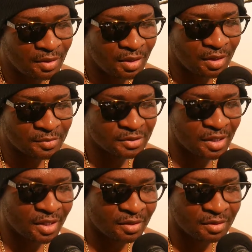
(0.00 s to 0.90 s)
It's
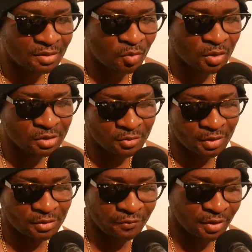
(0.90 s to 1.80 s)
like, watch
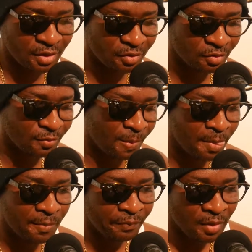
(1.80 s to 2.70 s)
a flicker now.
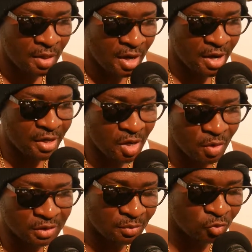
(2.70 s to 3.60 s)
I know I
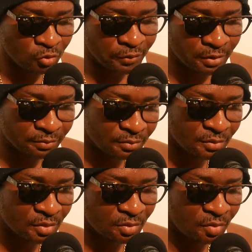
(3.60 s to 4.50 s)
watch a movie,
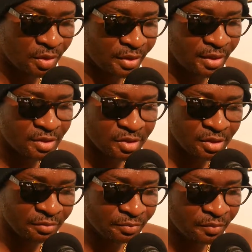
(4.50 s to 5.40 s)
one night, Zin.